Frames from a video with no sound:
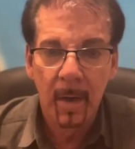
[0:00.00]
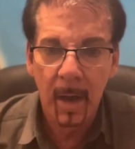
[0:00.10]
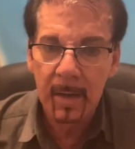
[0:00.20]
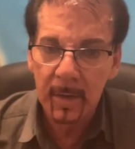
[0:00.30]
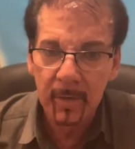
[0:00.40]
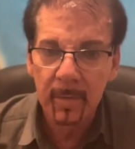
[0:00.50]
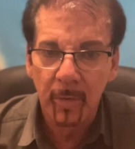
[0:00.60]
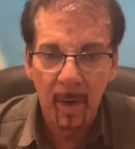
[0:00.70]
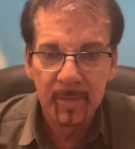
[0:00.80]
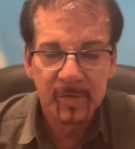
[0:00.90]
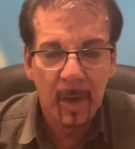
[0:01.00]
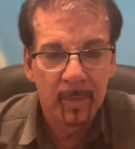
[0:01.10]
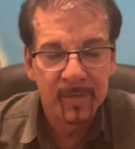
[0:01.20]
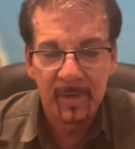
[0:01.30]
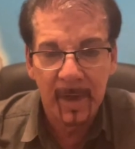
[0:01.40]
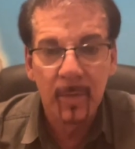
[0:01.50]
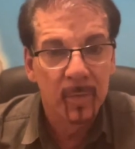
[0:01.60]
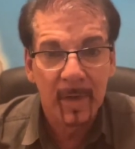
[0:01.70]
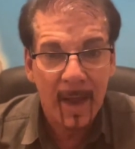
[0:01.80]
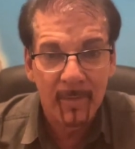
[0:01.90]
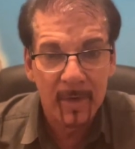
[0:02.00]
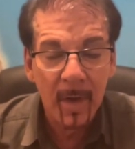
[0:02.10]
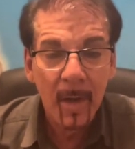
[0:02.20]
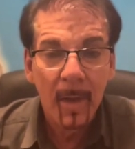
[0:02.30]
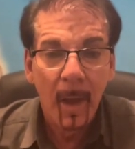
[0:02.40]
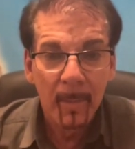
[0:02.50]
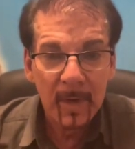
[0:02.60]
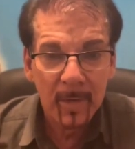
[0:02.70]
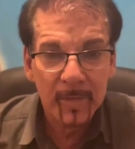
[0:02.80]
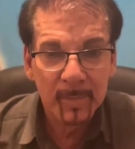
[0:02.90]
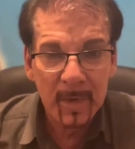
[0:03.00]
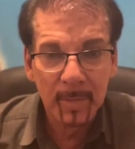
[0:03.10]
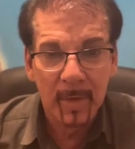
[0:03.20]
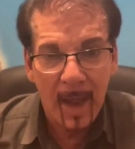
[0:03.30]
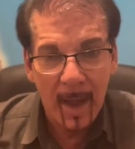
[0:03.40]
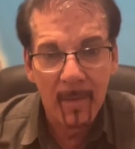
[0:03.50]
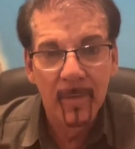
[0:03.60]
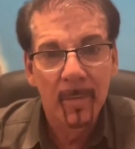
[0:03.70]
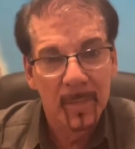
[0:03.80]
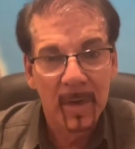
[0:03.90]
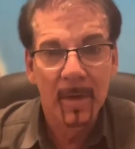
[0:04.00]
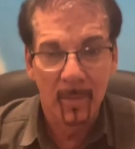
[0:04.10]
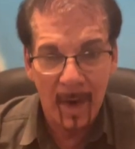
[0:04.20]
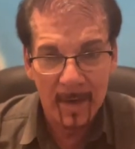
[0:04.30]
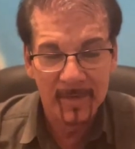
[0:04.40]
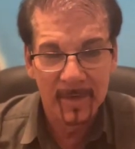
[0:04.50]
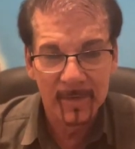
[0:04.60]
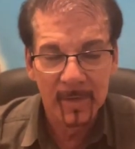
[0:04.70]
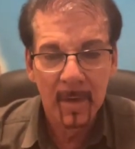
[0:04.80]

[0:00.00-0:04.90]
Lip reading: Any good barbershop or salon will have it because people have pityriasis.